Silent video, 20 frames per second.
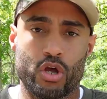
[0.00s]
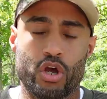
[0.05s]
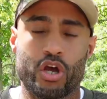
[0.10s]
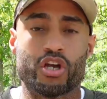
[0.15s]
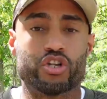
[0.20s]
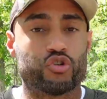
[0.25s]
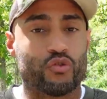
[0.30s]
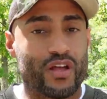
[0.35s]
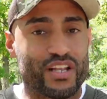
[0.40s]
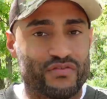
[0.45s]

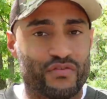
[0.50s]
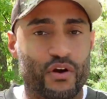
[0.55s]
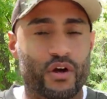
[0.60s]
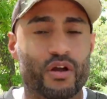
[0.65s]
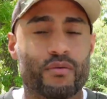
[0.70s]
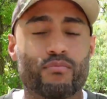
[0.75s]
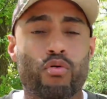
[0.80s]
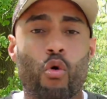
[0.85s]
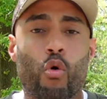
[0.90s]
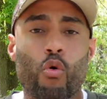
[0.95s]
And so that's very
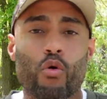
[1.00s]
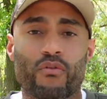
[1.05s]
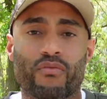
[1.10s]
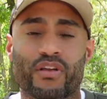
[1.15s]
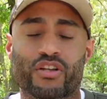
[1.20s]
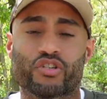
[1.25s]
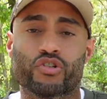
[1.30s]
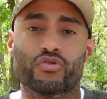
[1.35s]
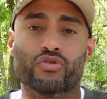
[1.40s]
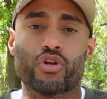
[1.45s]
important
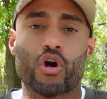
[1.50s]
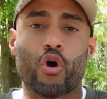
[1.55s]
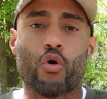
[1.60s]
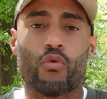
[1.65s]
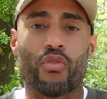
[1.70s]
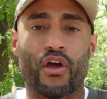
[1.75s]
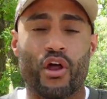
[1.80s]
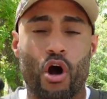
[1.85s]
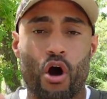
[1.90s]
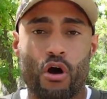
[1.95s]
that you know
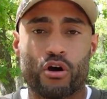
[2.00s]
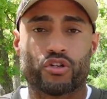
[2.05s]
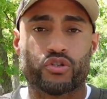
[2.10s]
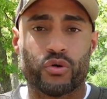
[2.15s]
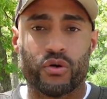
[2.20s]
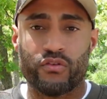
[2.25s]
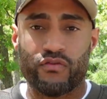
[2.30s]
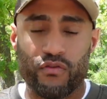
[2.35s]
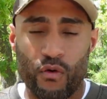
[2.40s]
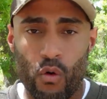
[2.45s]
that
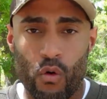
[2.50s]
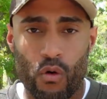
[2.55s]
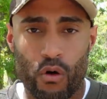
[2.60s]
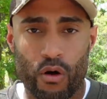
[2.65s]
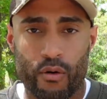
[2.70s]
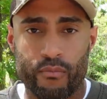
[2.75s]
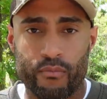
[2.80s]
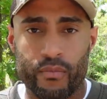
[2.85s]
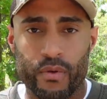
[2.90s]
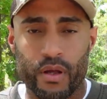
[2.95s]
archery
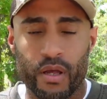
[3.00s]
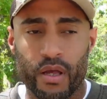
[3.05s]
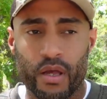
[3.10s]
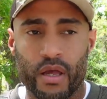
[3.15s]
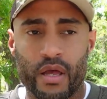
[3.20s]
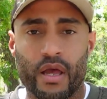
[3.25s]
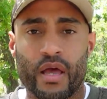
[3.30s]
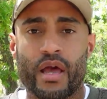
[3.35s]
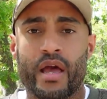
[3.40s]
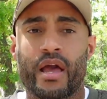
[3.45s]
form
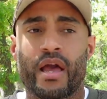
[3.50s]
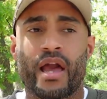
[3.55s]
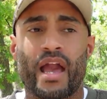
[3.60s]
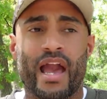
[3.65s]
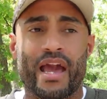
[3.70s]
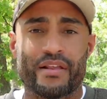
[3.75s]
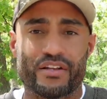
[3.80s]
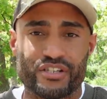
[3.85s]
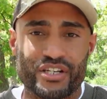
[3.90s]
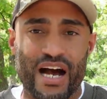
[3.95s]

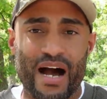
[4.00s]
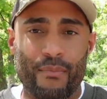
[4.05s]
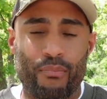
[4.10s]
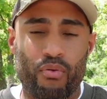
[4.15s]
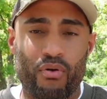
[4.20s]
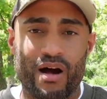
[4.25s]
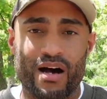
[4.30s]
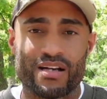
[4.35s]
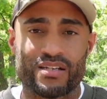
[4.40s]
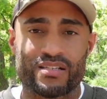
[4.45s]
and shot
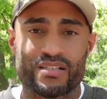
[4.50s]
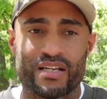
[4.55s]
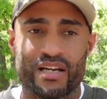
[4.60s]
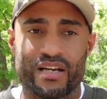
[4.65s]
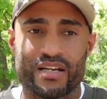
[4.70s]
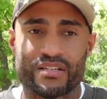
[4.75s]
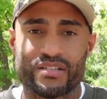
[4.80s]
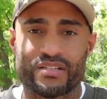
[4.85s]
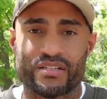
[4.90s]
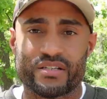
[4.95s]

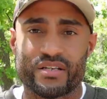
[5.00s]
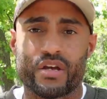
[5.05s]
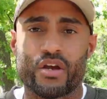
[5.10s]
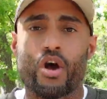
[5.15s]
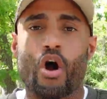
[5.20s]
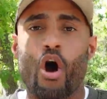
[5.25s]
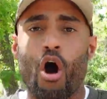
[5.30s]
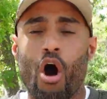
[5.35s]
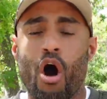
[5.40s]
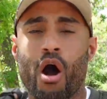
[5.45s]
process
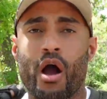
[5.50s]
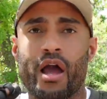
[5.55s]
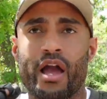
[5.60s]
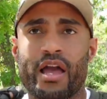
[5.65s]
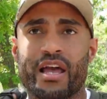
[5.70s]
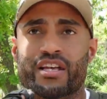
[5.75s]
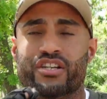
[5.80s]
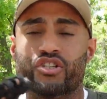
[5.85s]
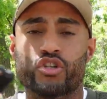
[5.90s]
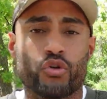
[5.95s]

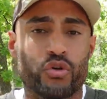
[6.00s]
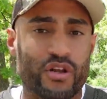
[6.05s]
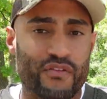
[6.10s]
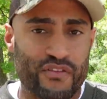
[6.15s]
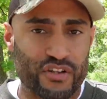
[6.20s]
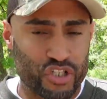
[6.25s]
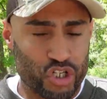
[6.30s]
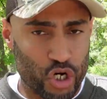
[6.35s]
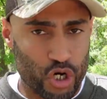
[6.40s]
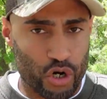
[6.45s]
is two
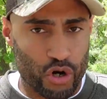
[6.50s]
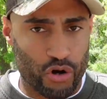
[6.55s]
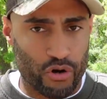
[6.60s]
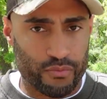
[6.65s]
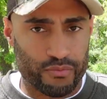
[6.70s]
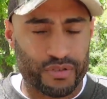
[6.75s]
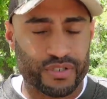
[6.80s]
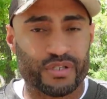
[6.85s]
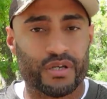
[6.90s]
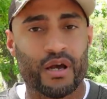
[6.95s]
different
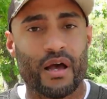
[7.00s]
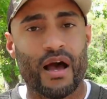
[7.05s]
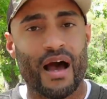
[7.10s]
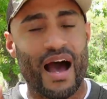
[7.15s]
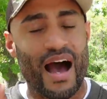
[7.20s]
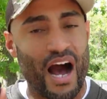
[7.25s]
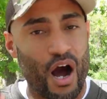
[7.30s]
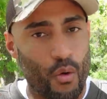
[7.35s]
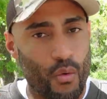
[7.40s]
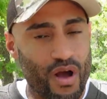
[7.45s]
terms.
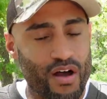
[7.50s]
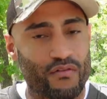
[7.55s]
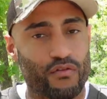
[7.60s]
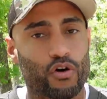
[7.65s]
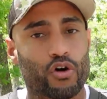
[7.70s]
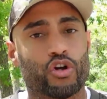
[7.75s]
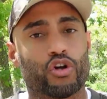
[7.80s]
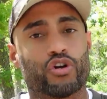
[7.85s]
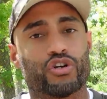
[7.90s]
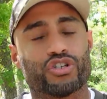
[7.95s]

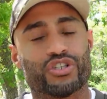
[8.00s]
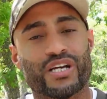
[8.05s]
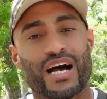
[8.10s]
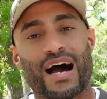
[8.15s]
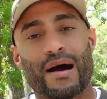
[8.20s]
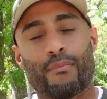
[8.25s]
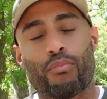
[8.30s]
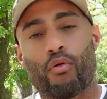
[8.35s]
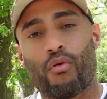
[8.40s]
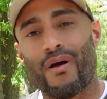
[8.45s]
However, your
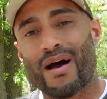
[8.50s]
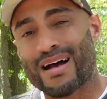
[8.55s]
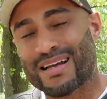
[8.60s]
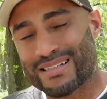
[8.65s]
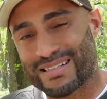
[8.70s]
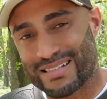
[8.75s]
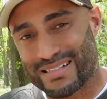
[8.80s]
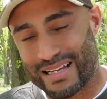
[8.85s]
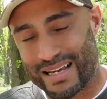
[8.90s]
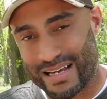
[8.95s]
shot
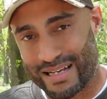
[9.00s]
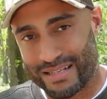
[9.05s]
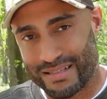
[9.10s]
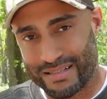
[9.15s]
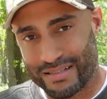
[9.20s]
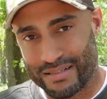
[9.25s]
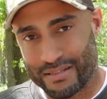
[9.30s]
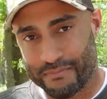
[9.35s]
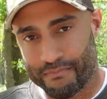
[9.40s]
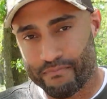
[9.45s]

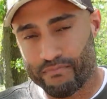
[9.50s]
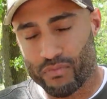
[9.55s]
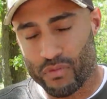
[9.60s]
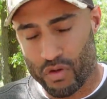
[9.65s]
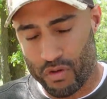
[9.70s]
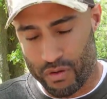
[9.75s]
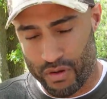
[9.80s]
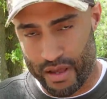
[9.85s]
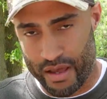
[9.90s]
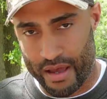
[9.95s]
process,
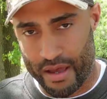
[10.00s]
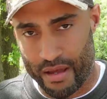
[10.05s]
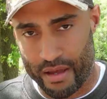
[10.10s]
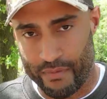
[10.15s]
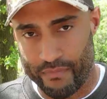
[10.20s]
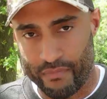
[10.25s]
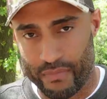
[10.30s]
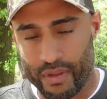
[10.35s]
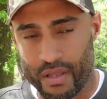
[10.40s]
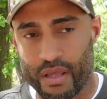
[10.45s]
okay,
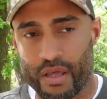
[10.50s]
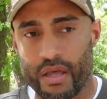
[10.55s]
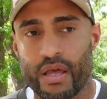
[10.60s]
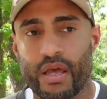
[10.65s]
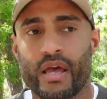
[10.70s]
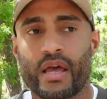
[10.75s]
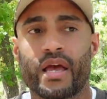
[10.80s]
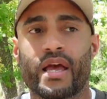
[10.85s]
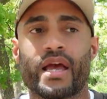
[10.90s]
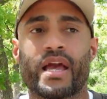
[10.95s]

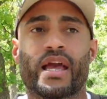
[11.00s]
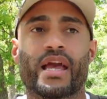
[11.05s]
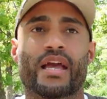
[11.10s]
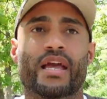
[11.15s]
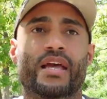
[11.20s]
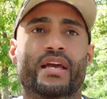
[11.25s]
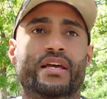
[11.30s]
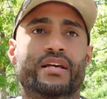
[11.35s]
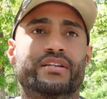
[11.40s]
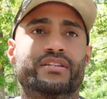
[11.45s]

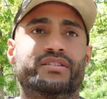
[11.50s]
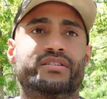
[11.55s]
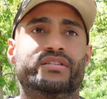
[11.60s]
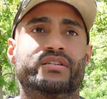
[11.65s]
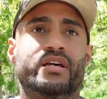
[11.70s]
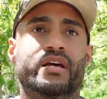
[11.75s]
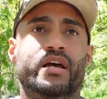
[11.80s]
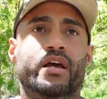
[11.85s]
is